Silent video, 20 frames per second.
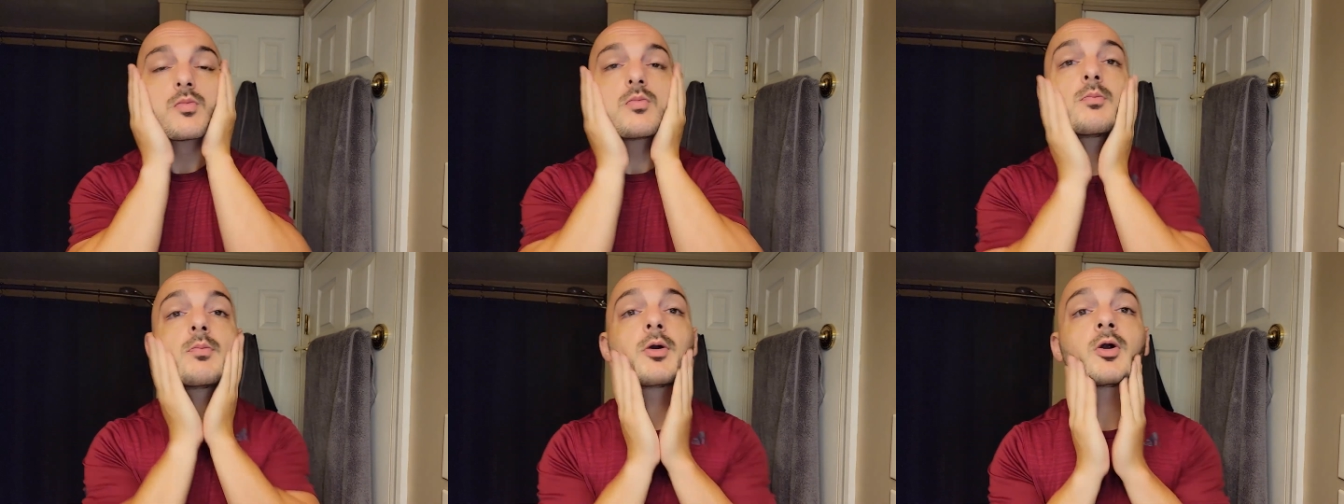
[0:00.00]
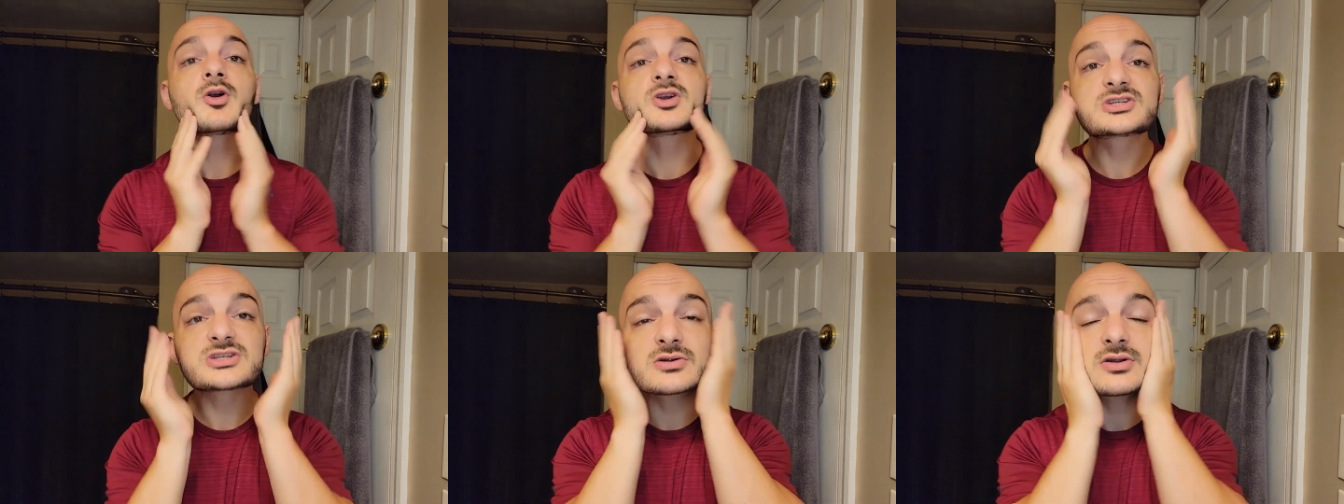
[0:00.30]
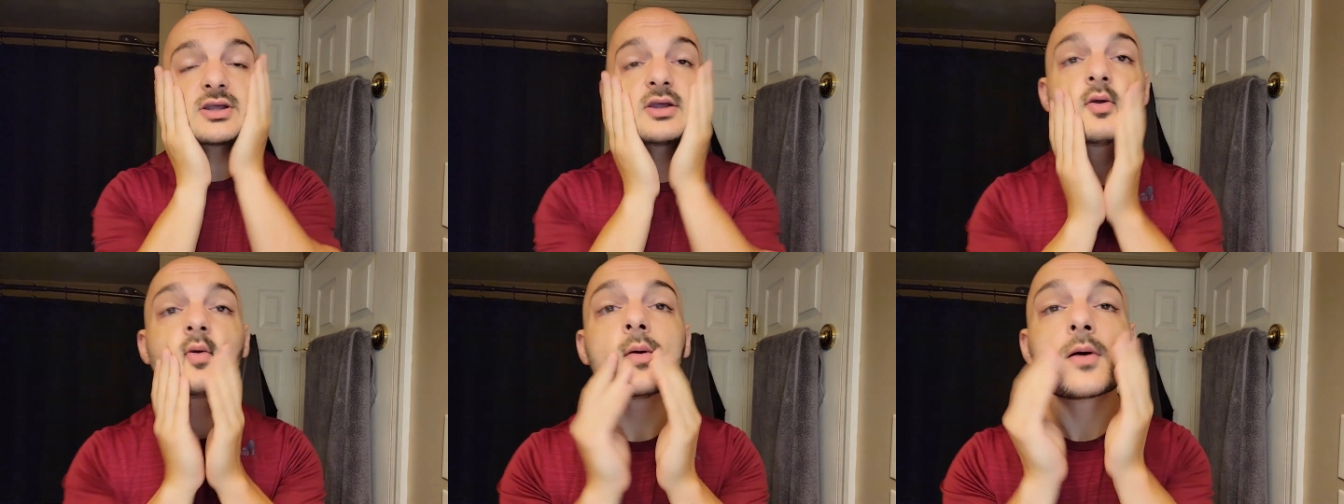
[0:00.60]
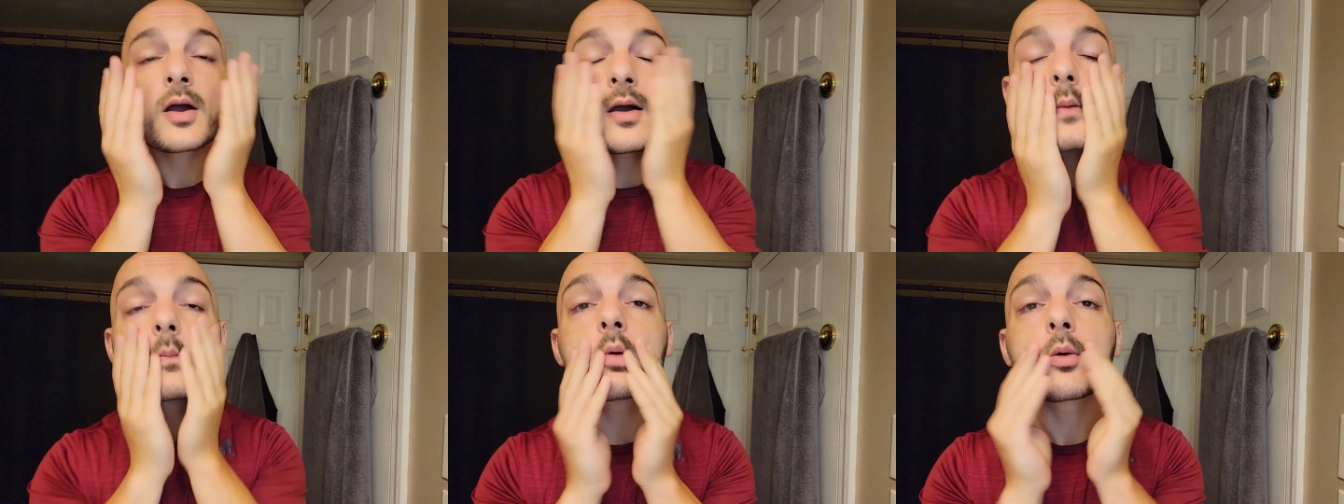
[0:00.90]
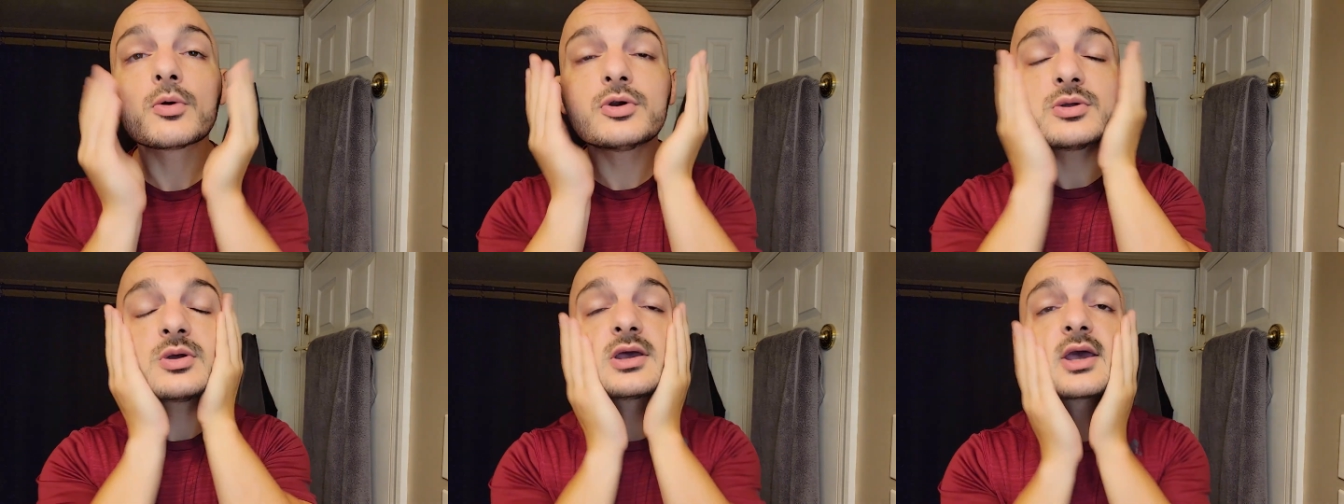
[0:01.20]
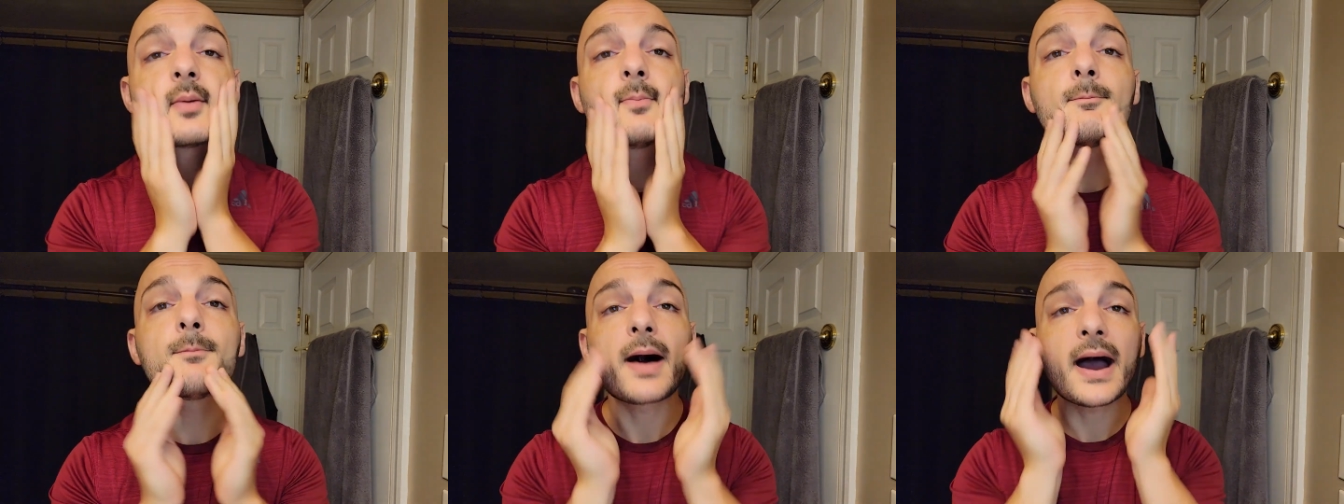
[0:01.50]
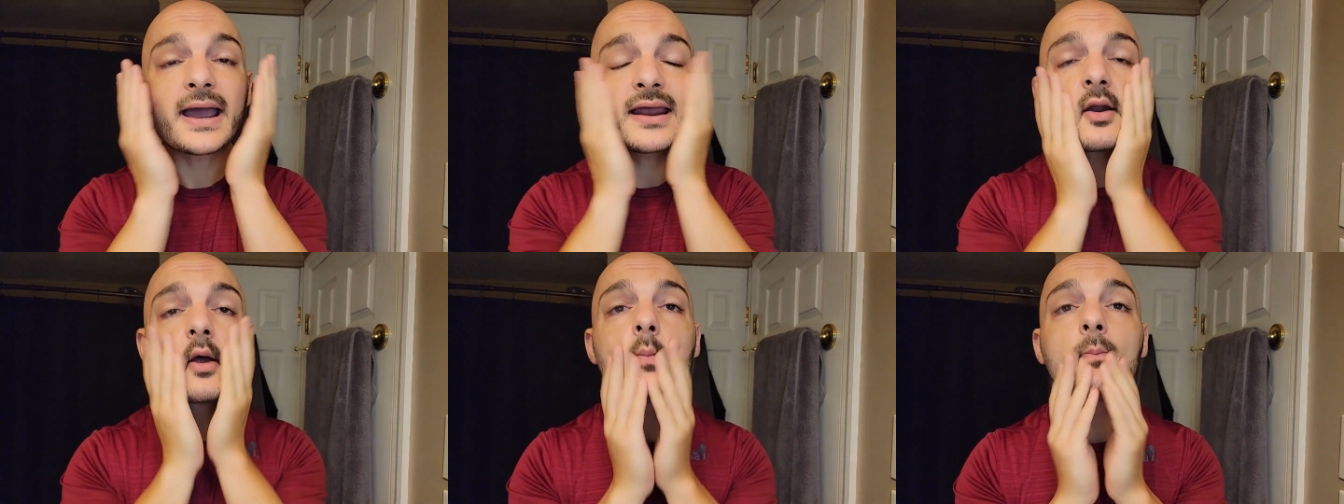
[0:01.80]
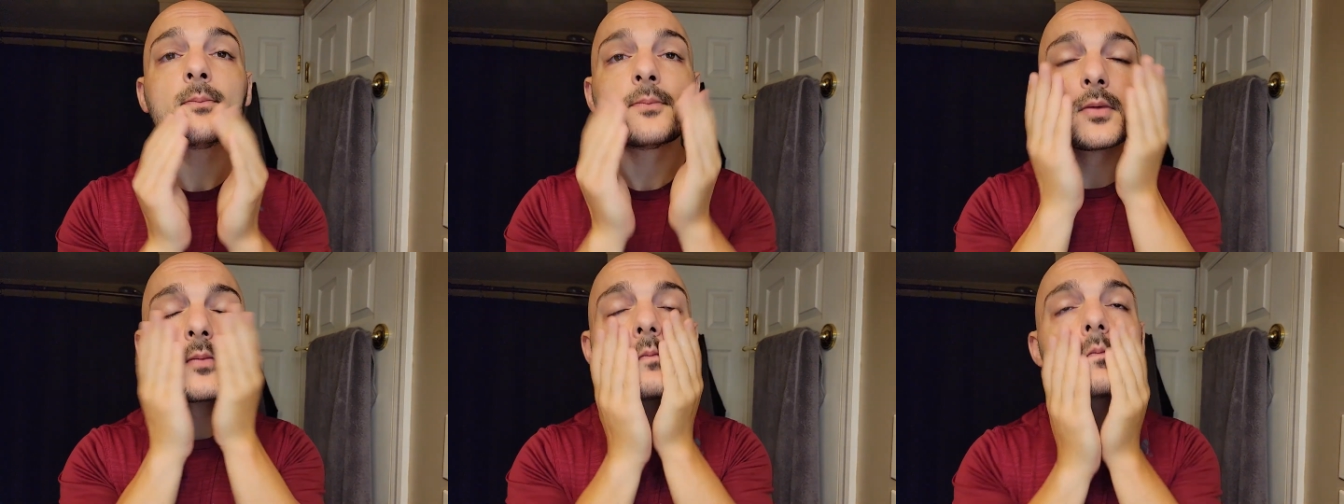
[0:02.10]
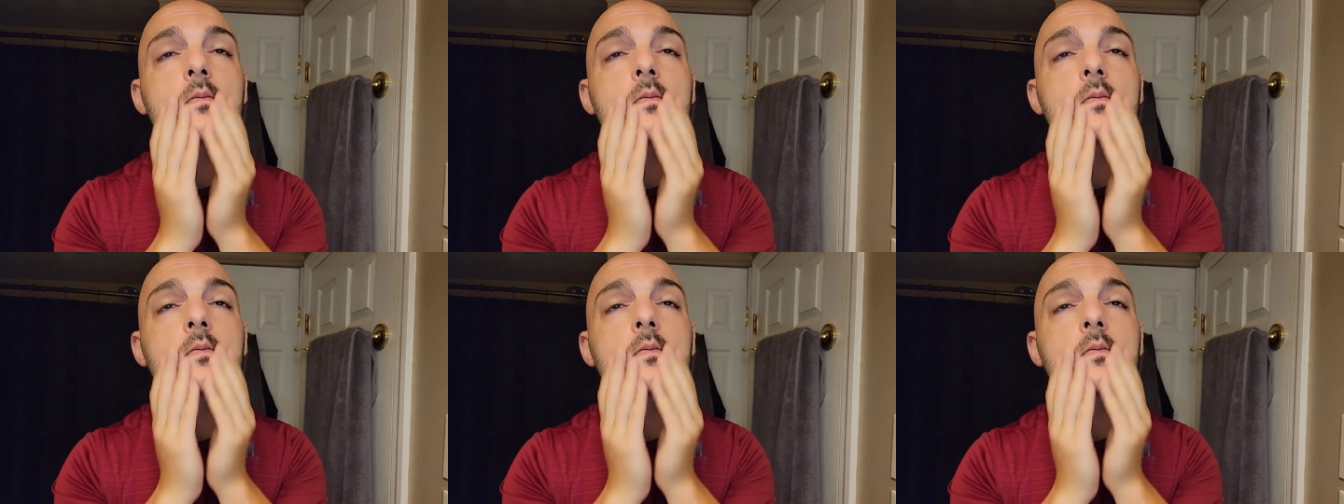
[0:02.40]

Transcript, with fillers: personally, but when you combine them,